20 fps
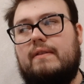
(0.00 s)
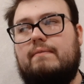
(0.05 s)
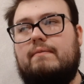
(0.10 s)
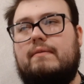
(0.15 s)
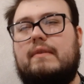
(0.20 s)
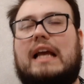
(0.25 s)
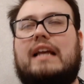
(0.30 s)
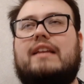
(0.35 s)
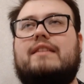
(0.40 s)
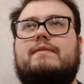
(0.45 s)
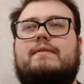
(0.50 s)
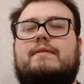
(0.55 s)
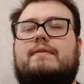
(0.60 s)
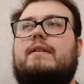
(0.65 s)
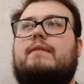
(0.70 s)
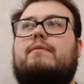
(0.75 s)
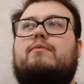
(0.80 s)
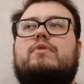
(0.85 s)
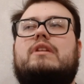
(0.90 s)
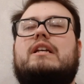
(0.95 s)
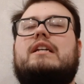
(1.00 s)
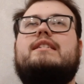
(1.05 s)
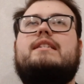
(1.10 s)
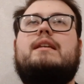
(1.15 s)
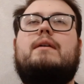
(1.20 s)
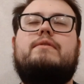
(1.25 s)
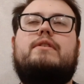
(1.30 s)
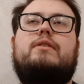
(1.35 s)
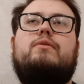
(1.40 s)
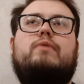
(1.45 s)
like
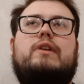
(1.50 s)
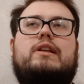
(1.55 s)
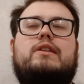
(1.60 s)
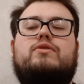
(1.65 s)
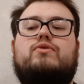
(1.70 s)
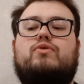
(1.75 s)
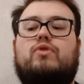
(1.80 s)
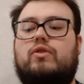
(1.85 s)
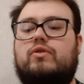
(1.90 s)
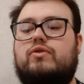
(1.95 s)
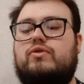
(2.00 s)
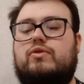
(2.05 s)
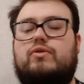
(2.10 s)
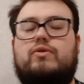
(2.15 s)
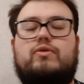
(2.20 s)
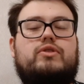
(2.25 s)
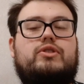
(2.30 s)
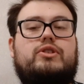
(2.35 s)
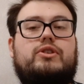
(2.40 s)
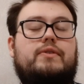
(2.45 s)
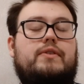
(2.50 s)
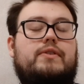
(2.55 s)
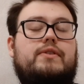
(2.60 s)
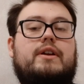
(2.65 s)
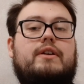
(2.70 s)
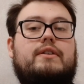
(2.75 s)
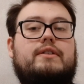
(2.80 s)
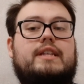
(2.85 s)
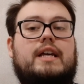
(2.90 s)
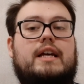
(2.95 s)
something went wrong during
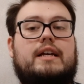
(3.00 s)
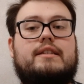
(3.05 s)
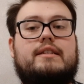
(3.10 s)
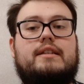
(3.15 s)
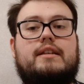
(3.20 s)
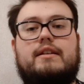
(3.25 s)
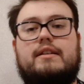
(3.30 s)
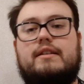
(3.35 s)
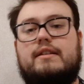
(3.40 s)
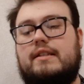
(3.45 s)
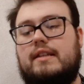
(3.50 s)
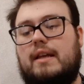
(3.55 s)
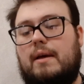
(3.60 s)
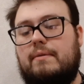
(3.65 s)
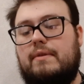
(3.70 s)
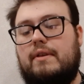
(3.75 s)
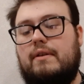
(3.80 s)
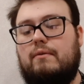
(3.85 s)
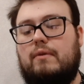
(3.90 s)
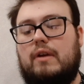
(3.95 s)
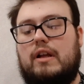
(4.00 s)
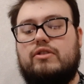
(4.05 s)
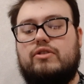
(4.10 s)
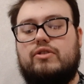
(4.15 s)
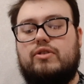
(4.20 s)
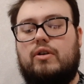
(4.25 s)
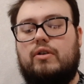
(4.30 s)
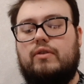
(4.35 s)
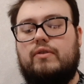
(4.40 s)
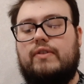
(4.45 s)
their sex. Something went
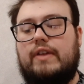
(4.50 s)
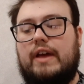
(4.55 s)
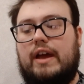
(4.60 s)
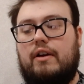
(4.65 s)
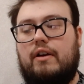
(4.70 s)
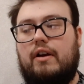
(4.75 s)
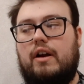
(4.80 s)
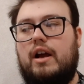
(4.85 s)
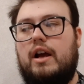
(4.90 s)
wrong there.